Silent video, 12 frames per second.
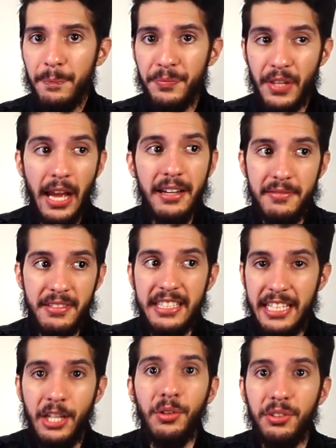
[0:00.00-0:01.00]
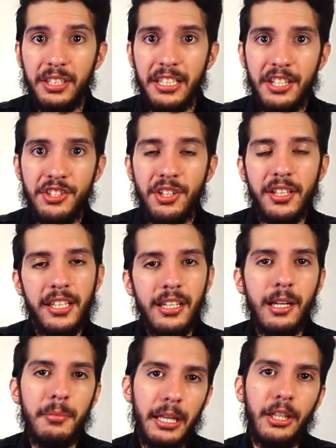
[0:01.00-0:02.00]
not killed initially,
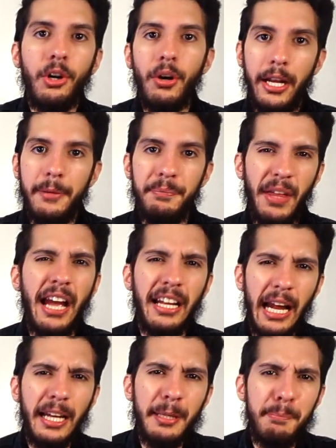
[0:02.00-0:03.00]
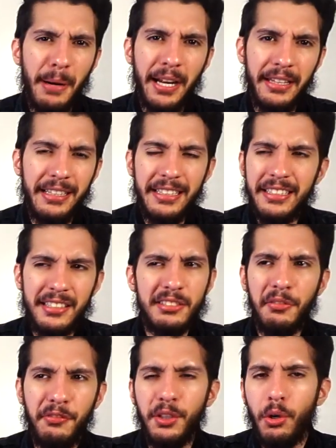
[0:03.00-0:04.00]
I'm like, all right, I can buy that. That
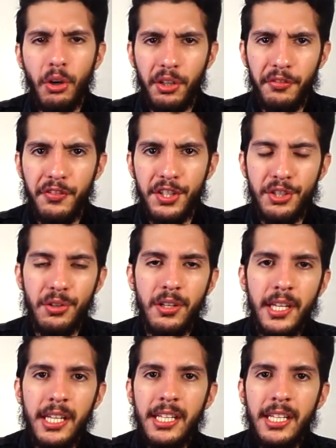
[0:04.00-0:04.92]
doesn't feel artificial.